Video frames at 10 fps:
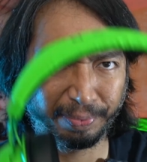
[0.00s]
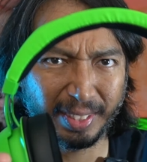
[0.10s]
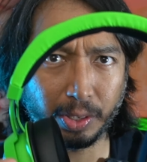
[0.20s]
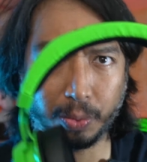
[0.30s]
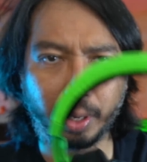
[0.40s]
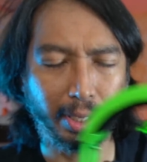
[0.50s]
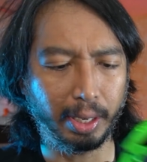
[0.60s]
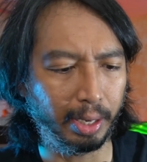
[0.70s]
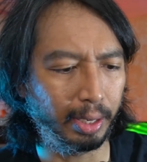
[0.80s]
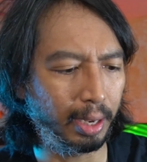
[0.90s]
This one
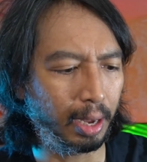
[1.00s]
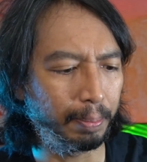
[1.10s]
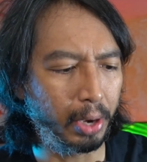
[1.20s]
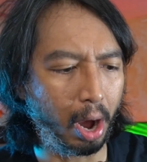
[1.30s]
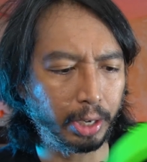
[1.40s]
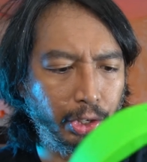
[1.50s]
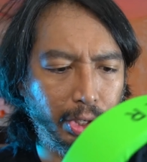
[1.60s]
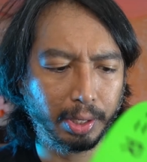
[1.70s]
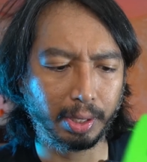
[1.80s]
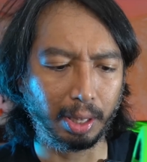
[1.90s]
in
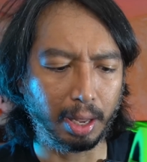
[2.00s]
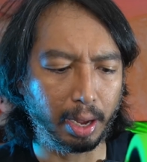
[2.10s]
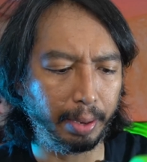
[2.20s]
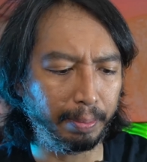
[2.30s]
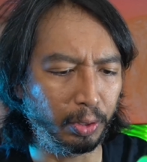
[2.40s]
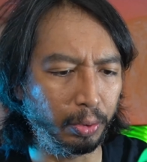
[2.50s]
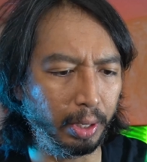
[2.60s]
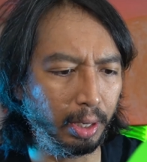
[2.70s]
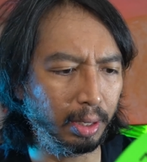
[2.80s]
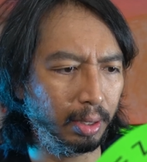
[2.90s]
obnoxious lime
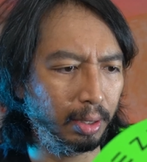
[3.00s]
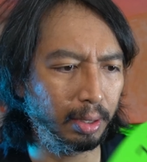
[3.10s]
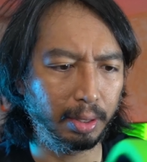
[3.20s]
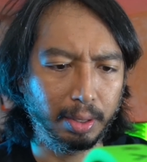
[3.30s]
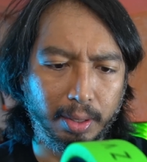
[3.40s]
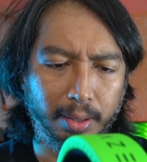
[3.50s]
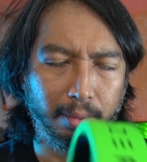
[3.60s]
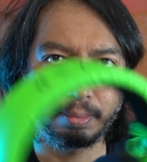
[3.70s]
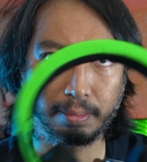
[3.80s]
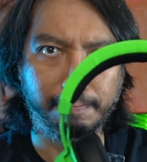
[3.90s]
green.
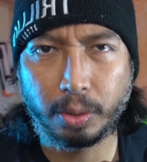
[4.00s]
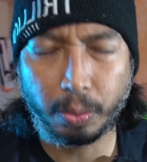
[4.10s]
So